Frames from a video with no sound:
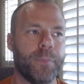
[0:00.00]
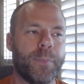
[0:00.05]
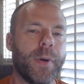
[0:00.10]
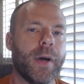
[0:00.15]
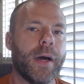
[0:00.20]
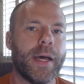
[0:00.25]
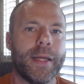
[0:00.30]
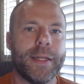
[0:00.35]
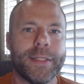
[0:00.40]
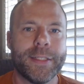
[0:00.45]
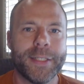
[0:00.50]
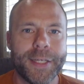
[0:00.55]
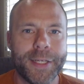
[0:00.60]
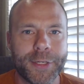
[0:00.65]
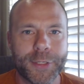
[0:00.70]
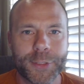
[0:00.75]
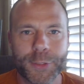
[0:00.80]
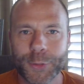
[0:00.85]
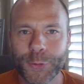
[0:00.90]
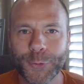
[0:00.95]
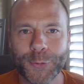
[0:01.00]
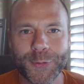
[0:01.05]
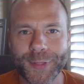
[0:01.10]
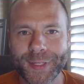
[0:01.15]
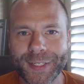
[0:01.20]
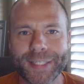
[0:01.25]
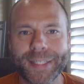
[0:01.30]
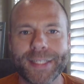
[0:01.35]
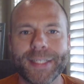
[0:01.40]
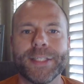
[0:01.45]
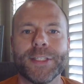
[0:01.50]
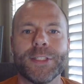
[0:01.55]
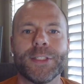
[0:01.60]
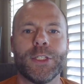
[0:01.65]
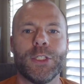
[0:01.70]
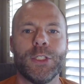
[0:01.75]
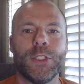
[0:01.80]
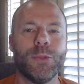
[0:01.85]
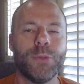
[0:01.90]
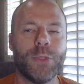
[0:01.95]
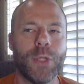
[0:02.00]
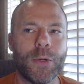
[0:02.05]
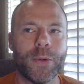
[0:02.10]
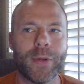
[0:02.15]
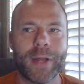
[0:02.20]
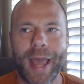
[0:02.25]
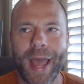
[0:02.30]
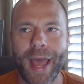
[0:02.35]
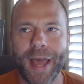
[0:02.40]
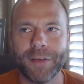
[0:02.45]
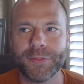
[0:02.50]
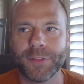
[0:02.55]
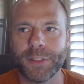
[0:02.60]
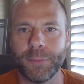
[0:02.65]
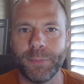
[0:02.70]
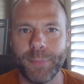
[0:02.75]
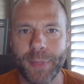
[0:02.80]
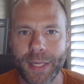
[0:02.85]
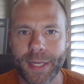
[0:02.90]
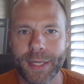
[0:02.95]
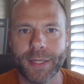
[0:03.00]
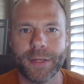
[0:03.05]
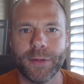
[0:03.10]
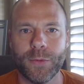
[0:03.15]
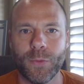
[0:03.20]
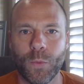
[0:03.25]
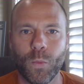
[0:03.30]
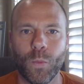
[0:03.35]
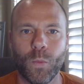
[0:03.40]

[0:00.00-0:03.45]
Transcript: But cool thing is, you don't have to pick